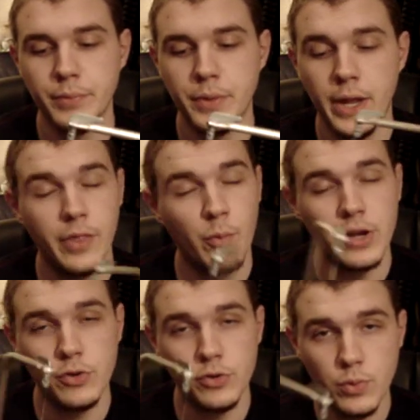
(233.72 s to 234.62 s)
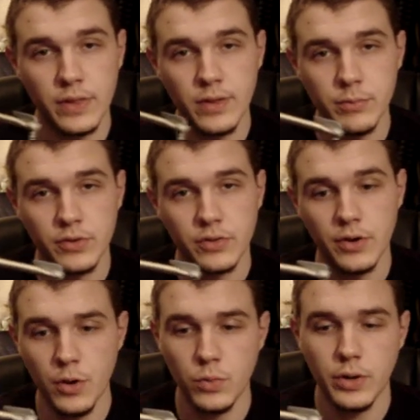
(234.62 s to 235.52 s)
And then when you do get them, just a
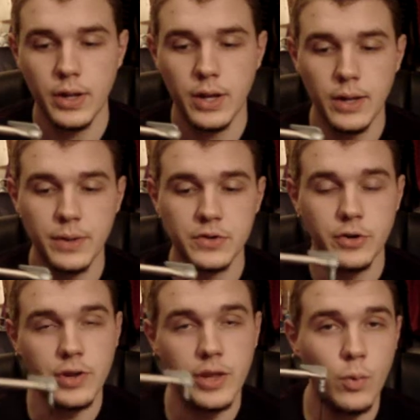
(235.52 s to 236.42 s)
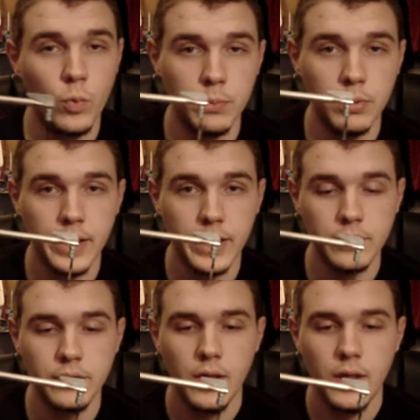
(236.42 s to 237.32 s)
note, make sure you get wood
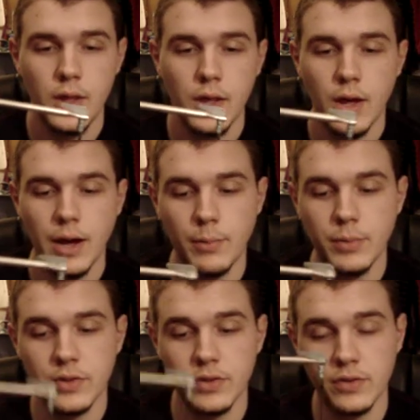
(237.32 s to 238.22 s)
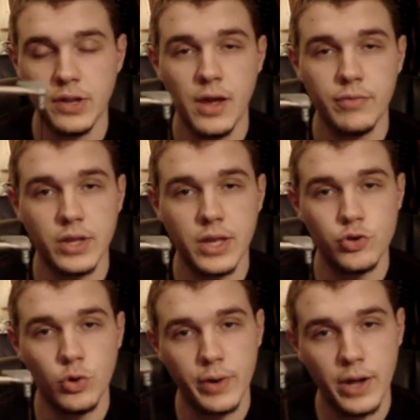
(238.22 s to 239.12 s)
blades. But this is enough to
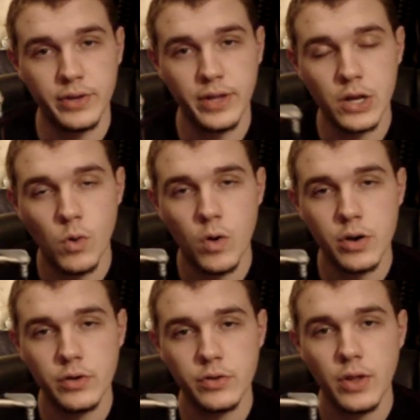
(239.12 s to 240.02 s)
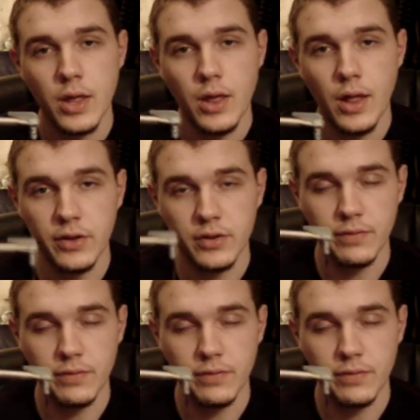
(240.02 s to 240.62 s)
get you around tight corners, and it's